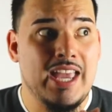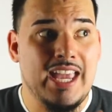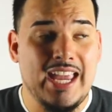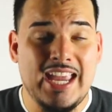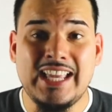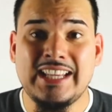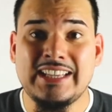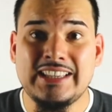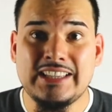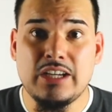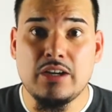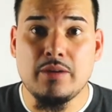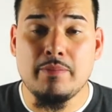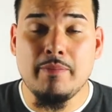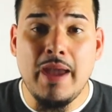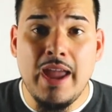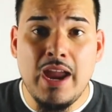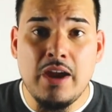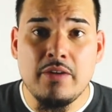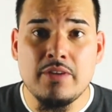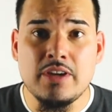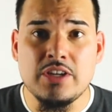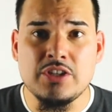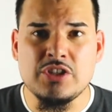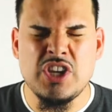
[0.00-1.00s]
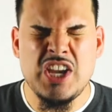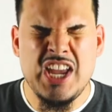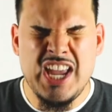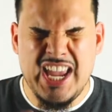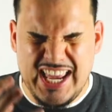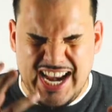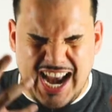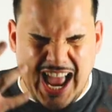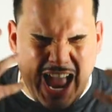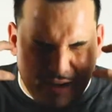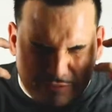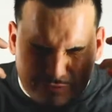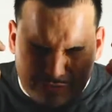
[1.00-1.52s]
in their marriage.
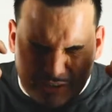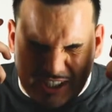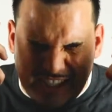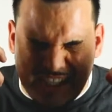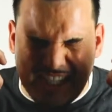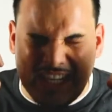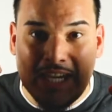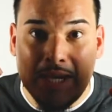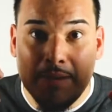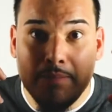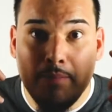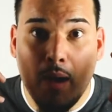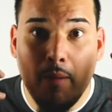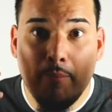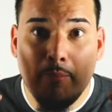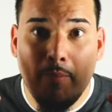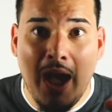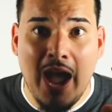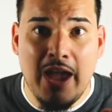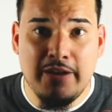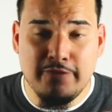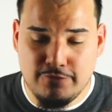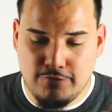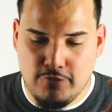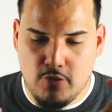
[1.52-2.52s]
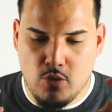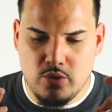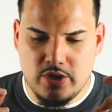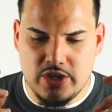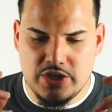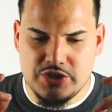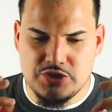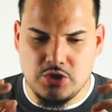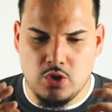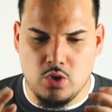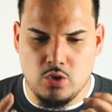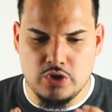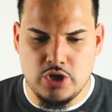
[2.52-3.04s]
And I have to keep my mind
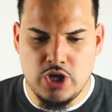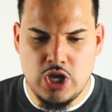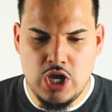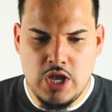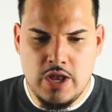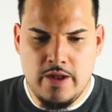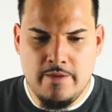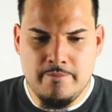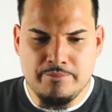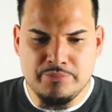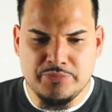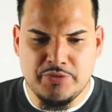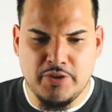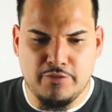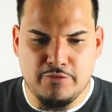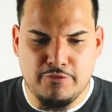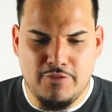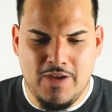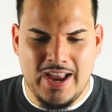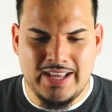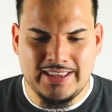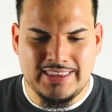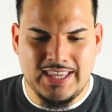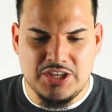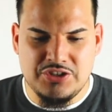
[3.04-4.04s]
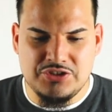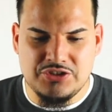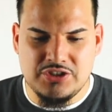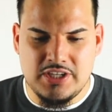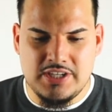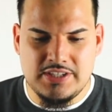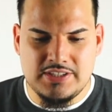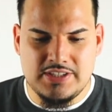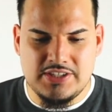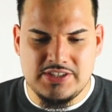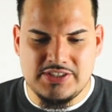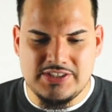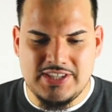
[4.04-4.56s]
focused on the fact that
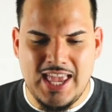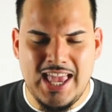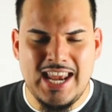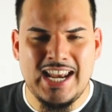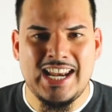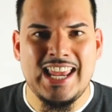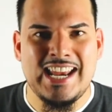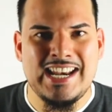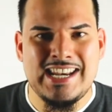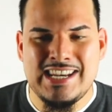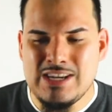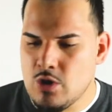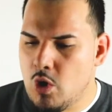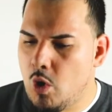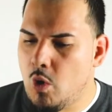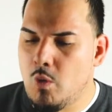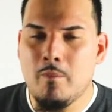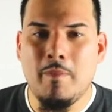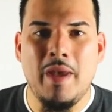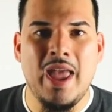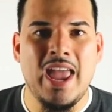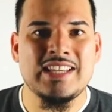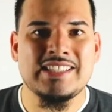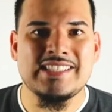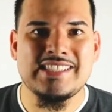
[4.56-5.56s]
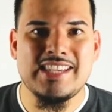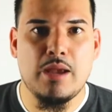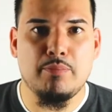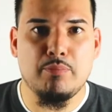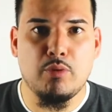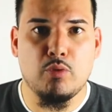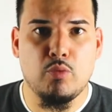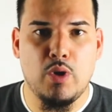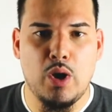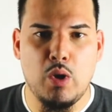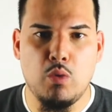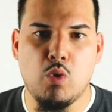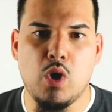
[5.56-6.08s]
Jesus said, let no man
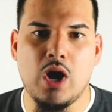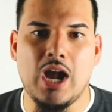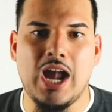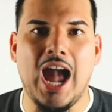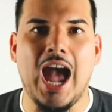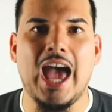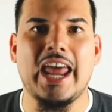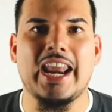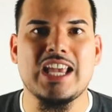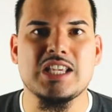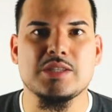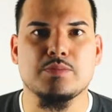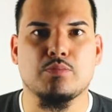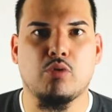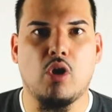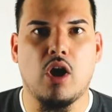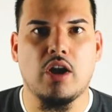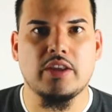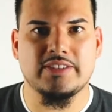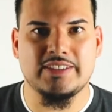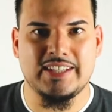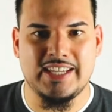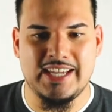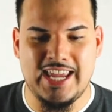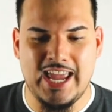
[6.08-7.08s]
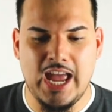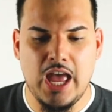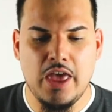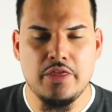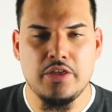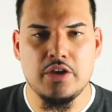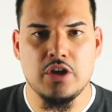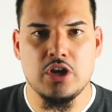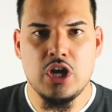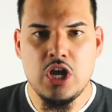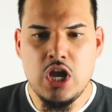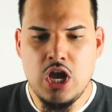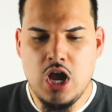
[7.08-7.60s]
separate what God has brought
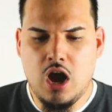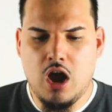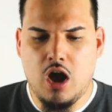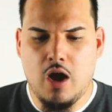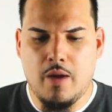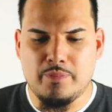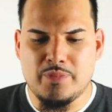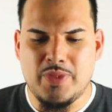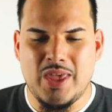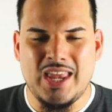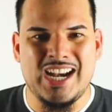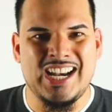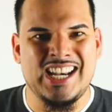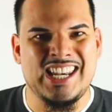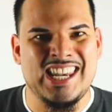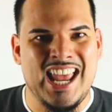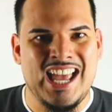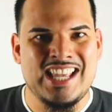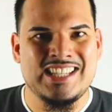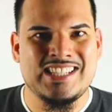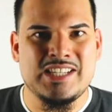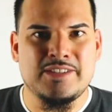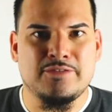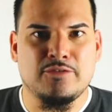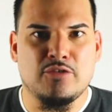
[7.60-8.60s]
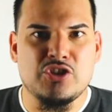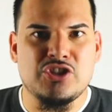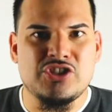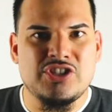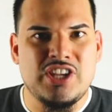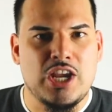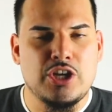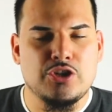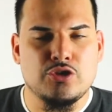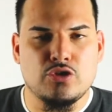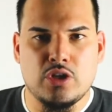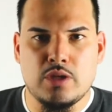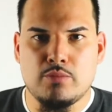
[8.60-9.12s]
together, that unless it's for
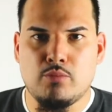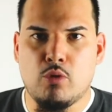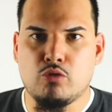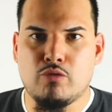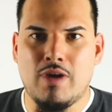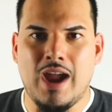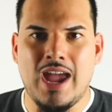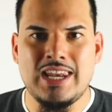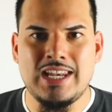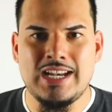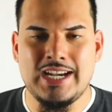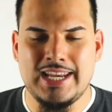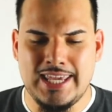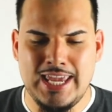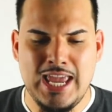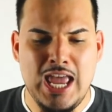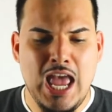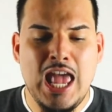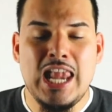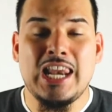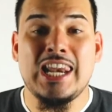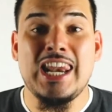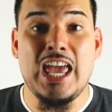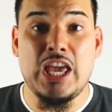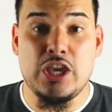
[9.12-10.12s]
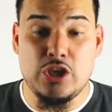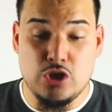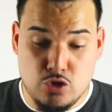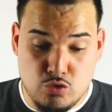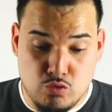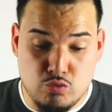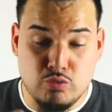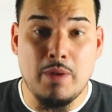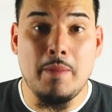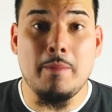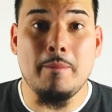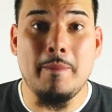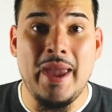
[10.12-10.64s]
sexual immorality, let
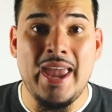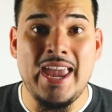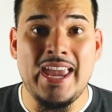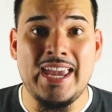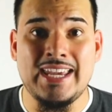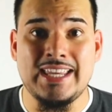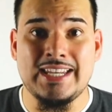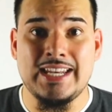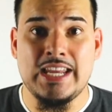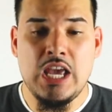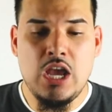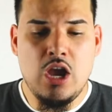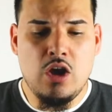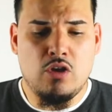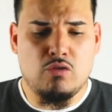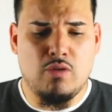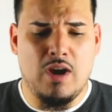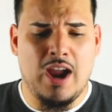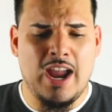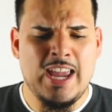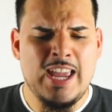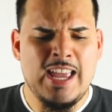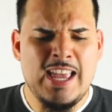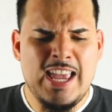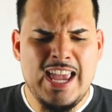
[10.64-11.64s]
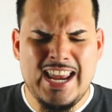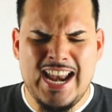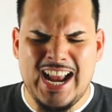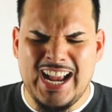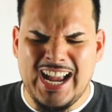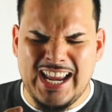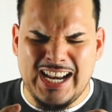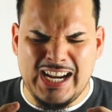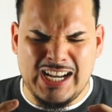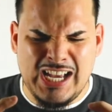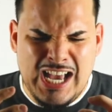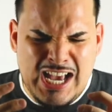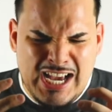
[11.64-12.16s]
you remain, right? And I
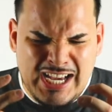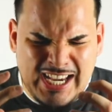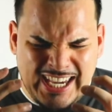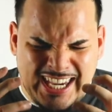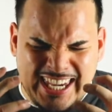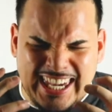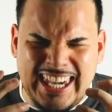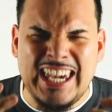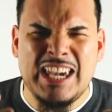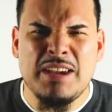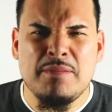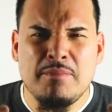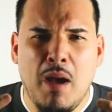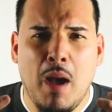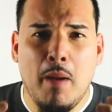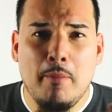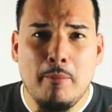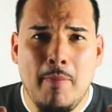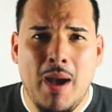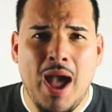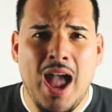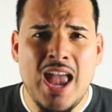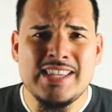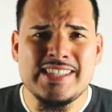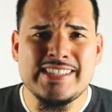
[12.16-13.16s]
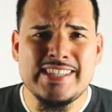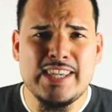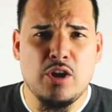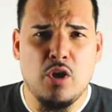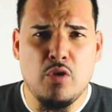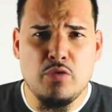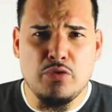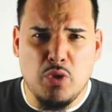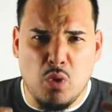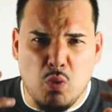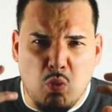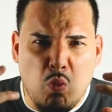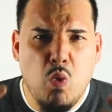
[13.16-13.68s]
gotta keep my mindset
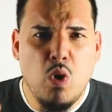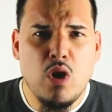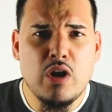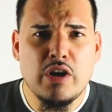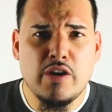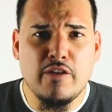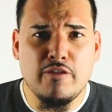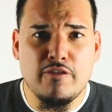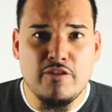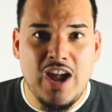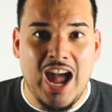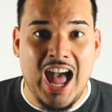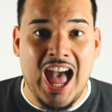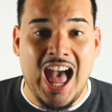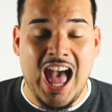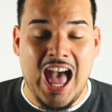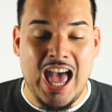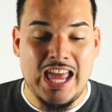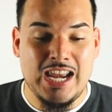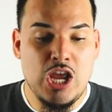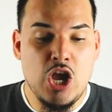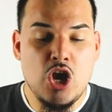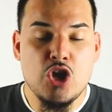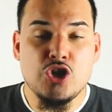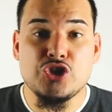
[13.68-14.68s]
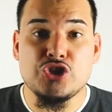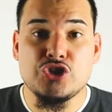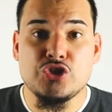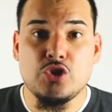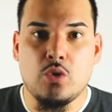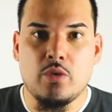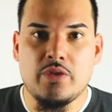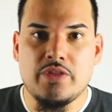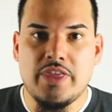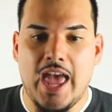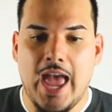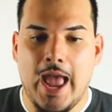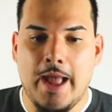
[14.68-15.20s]
on the word of God
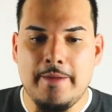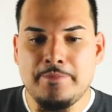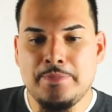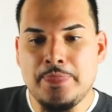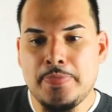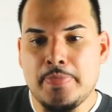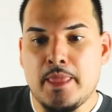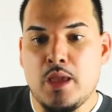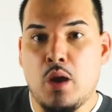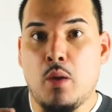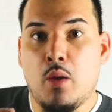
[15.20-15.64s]
so that